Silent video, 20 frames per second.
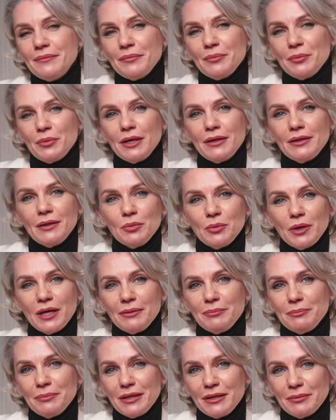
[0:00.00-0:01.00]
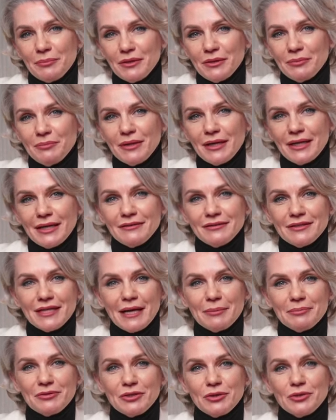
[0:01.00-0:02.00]
where the white pigment behaves
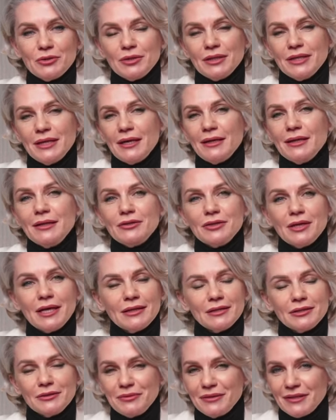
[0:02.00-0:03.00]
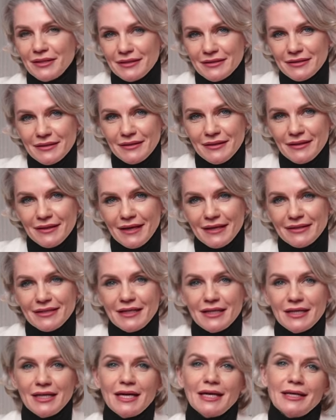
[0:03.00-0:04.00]
absolutely unattractively, and the
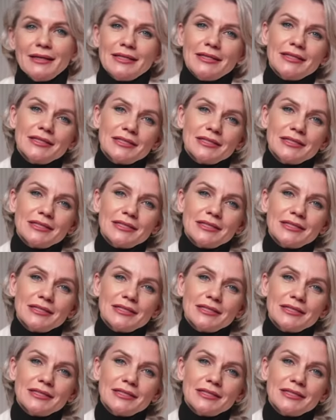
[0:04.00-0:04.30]
client is